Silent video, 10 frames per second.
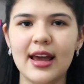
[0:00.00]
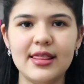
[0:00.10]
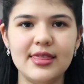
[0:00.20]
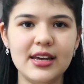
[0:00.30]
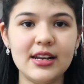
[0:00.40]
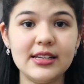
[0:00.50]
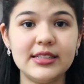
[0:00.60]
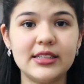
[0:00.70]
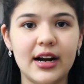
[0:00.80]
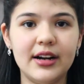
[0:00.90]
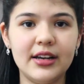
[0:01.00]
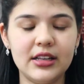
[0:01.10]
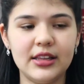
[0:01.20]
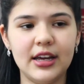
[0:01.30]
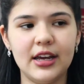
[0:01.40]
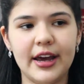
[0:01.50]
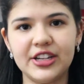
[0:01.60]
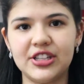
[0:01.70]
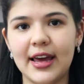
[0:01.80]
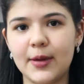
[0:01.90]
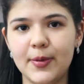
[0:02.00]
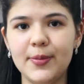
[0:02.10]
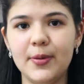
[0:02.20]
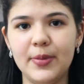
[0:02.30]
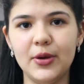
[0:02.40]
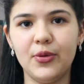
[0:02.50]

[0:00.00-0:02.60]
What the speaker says: Then I started the hashtag BBB